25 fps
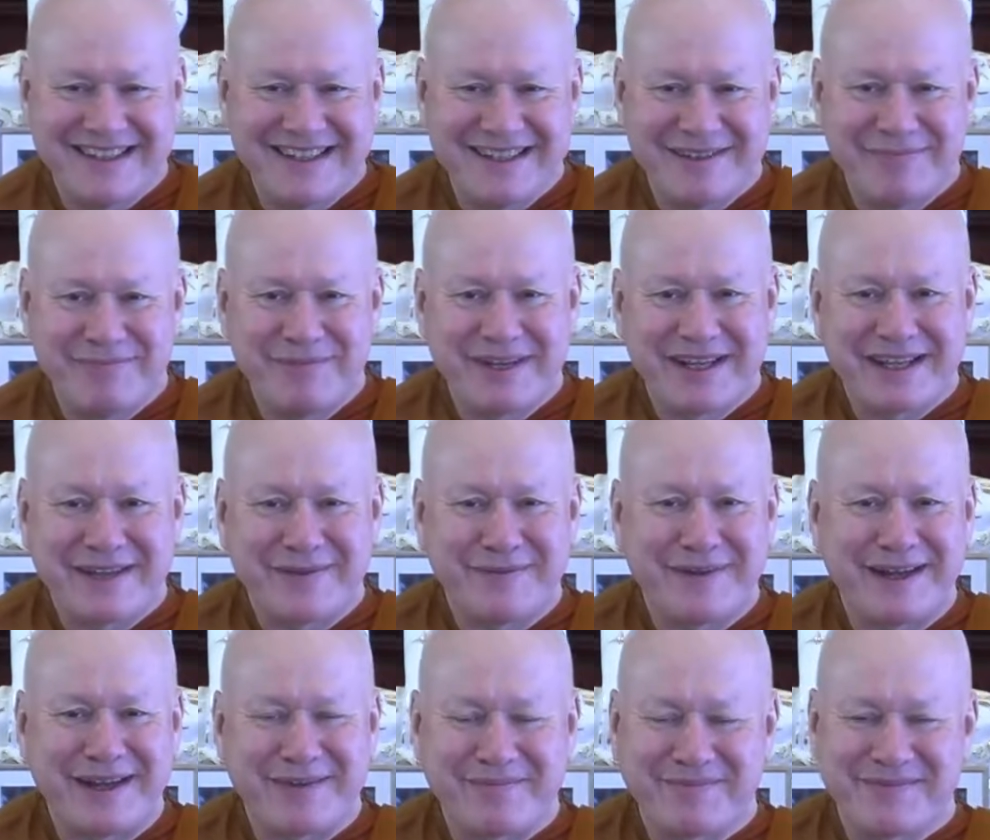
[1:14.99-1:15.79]
It may
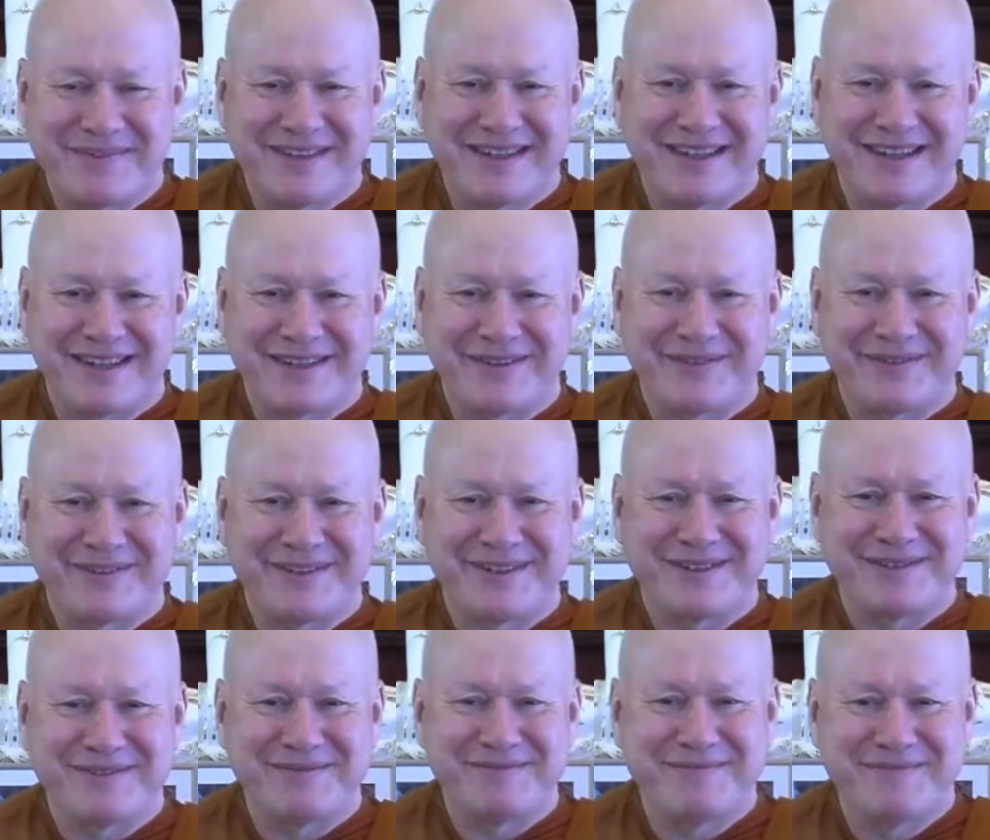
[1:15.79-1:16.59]
have happened, I don't
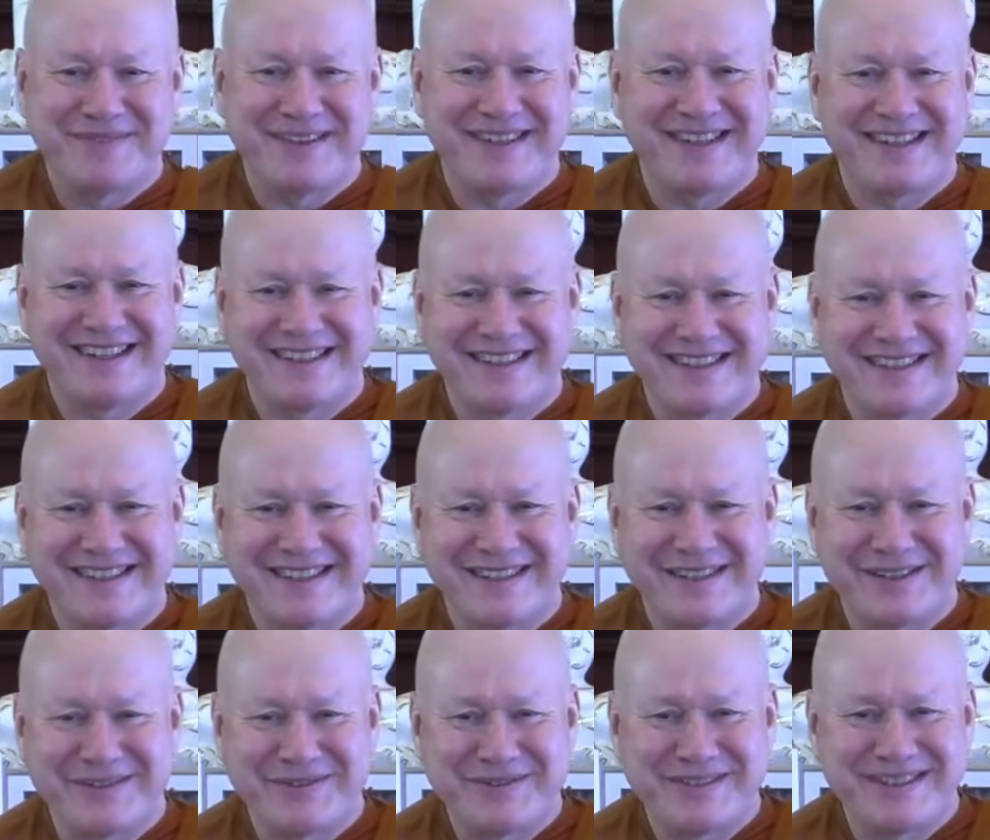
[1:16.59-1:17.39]
know, but I
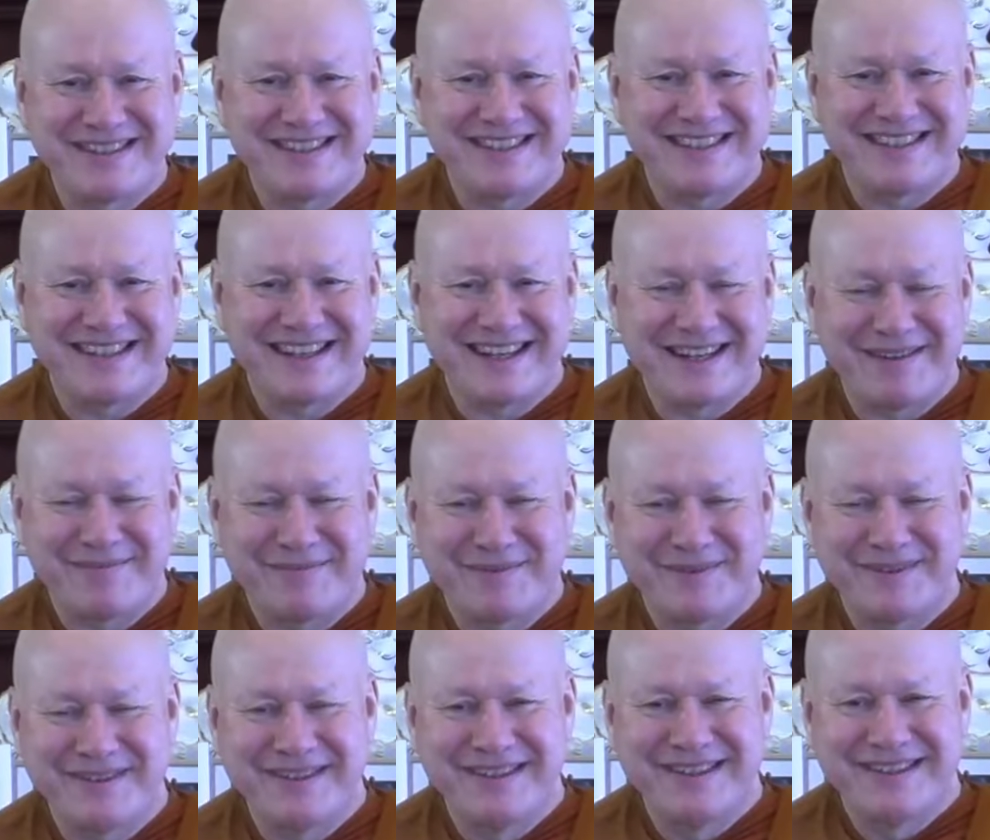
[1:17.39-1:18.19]
didn't notice it
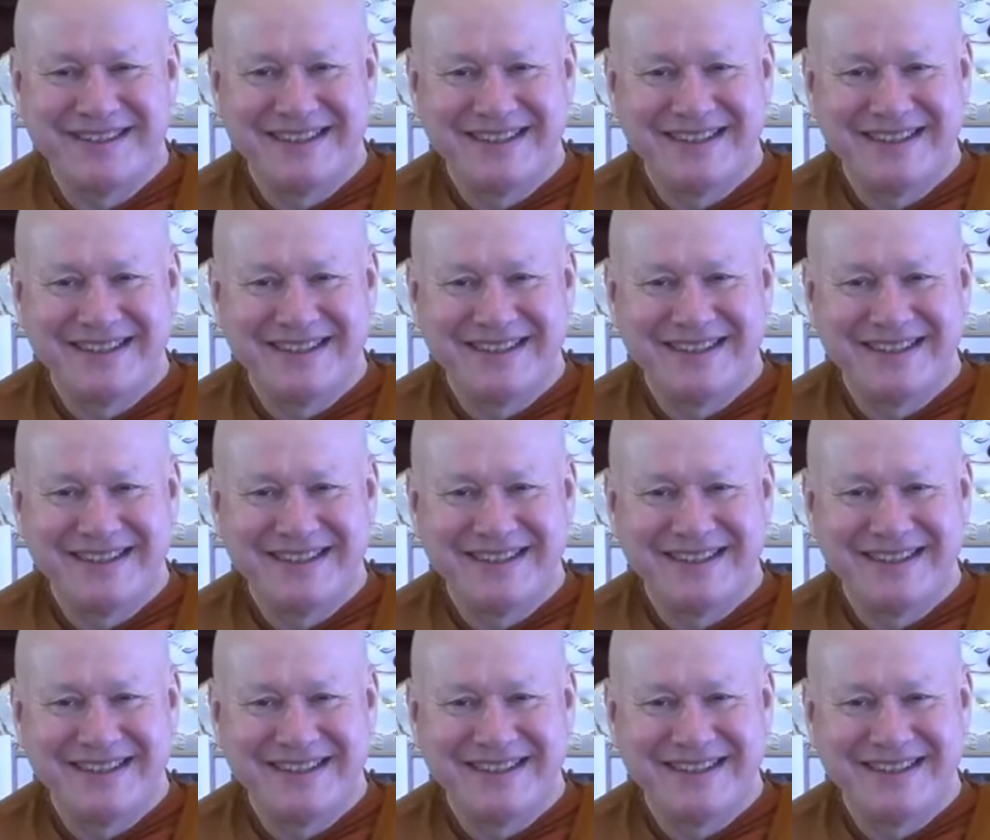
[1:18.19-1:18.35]
happen.